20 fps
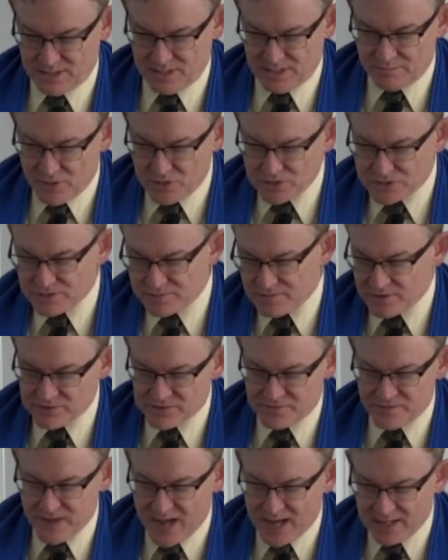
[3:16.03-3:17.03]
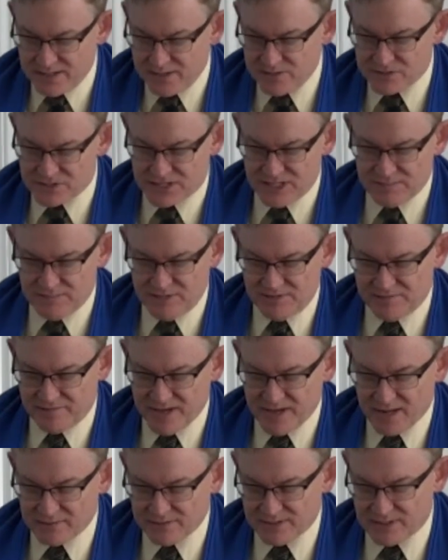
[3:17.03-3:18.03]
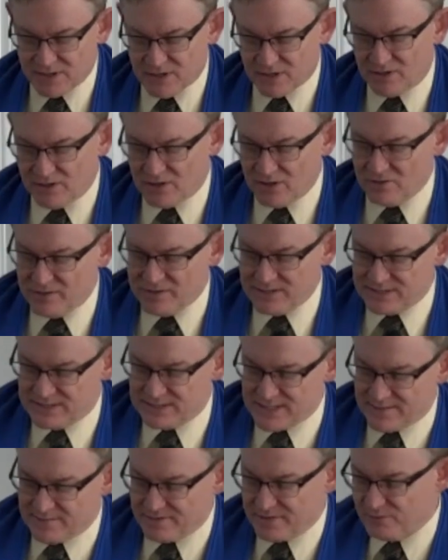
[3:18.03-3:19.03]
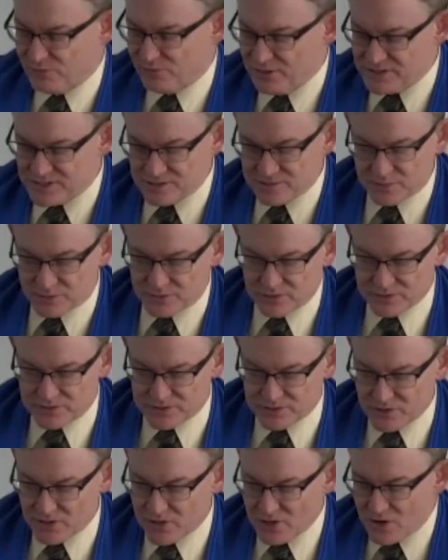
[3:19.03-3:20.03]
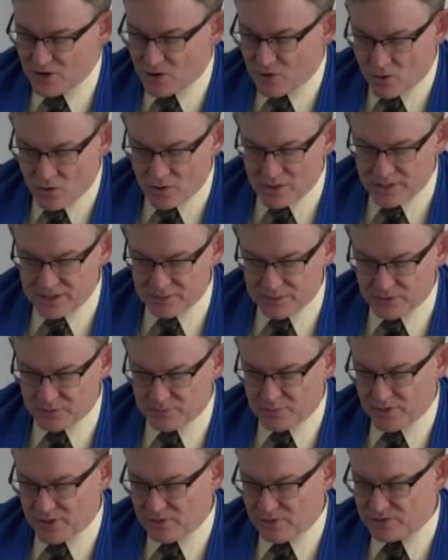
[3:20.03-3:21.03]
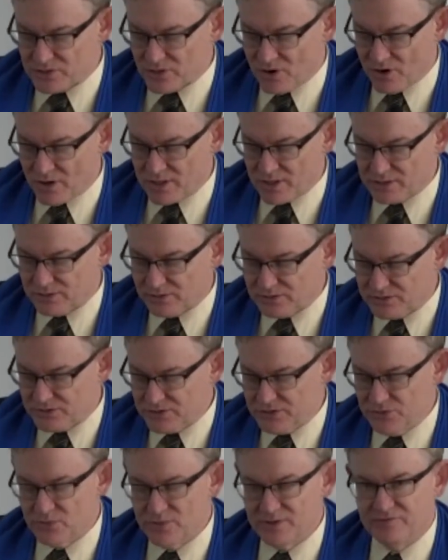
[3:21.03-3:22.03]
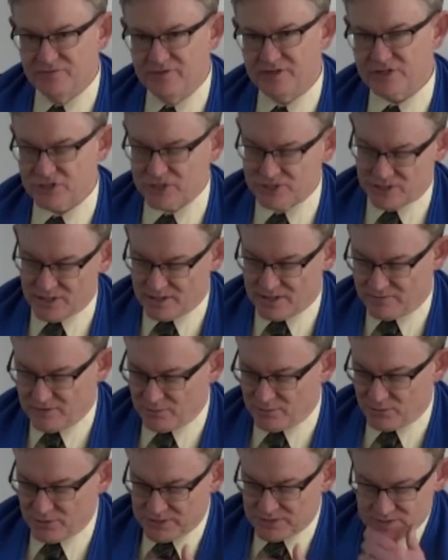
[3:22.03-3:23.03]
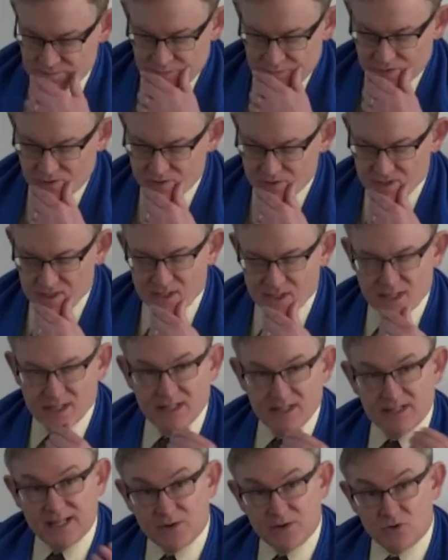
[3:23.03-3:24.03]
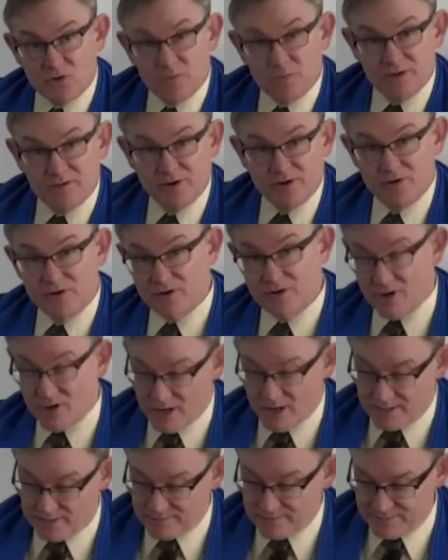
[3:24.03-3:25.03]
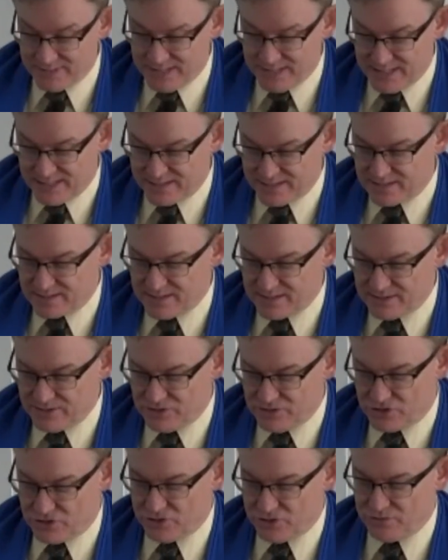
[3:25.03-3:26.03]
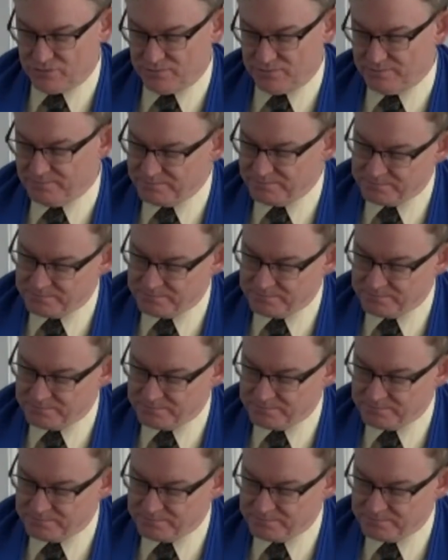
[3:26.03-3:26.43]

Most of those values can be found in our current 7 principles or in the proposed Article 2 revision of our principles that will be voted on in June.